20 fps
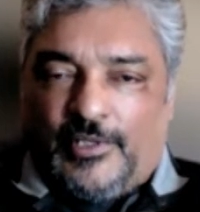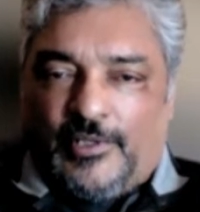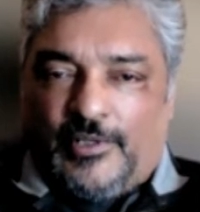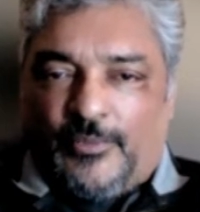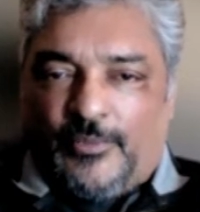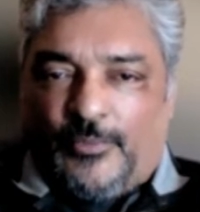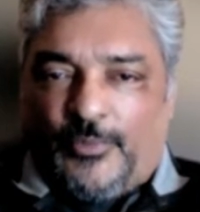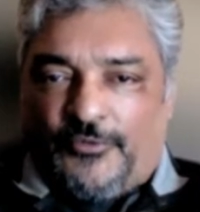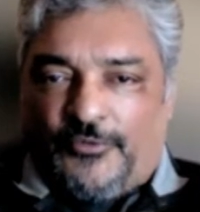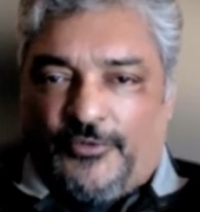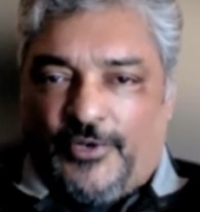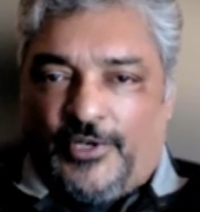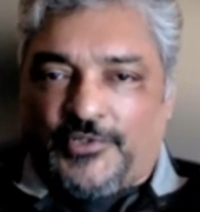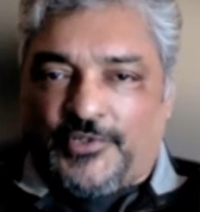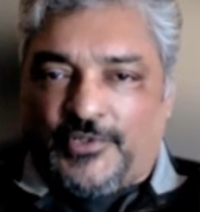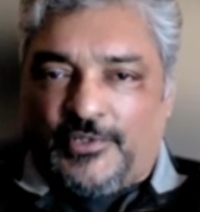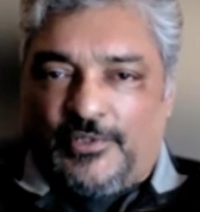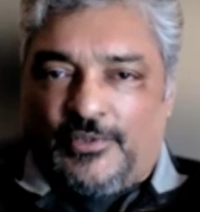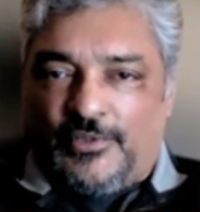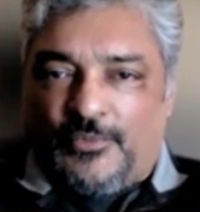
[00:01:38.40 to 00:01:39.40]
the
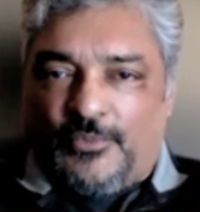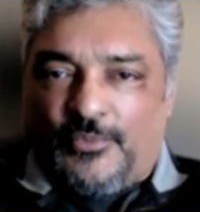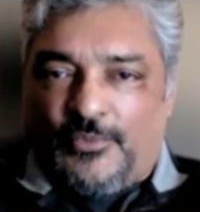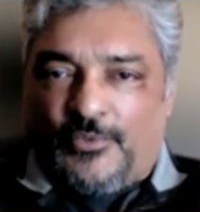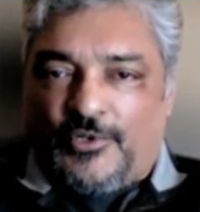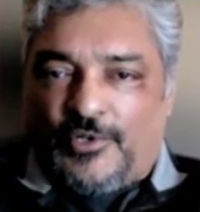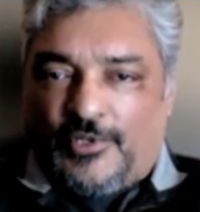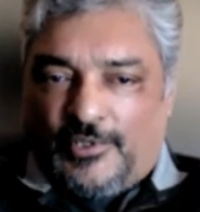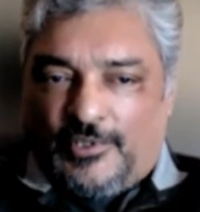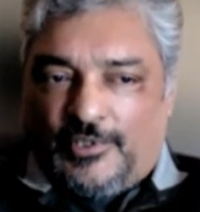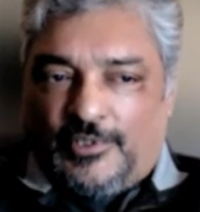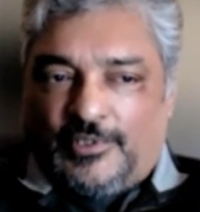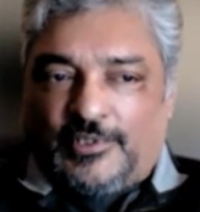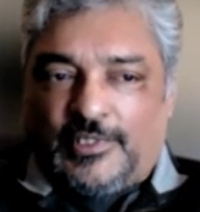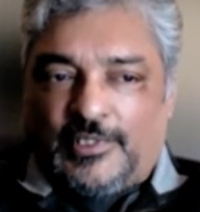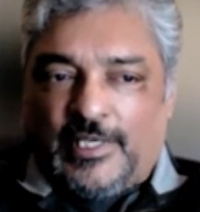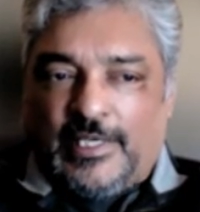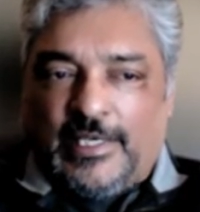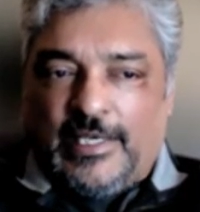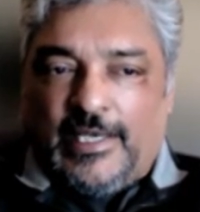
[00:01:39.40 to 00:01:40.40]
professional
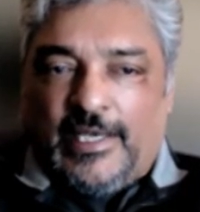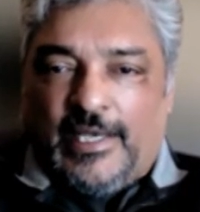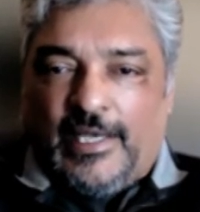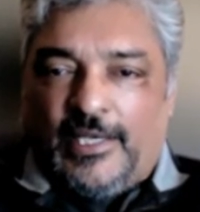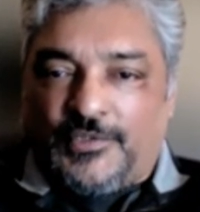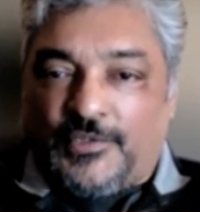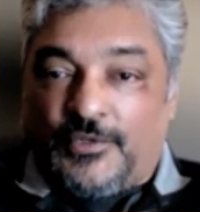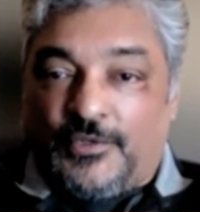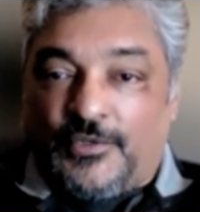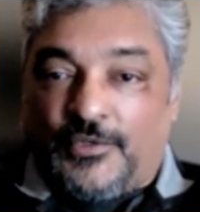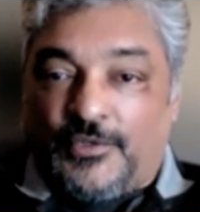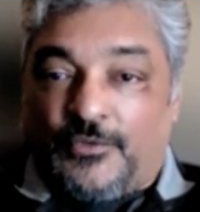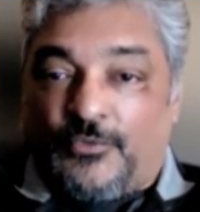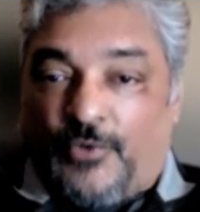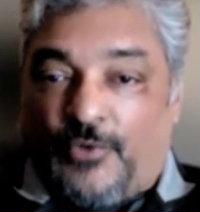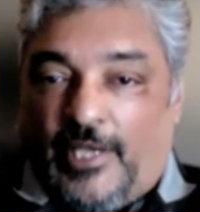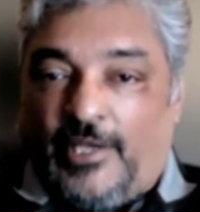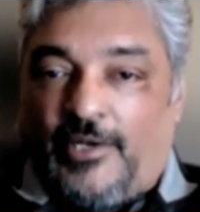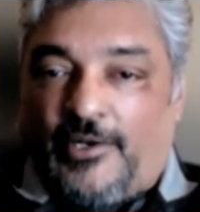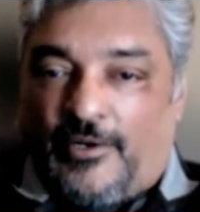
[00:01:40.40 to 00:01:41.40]
world as a
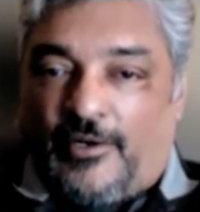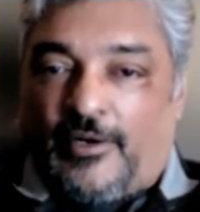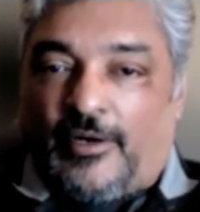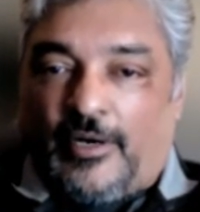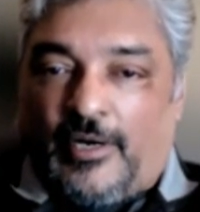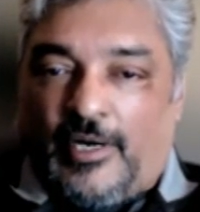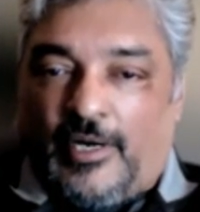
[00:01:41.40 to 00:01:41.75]
writer.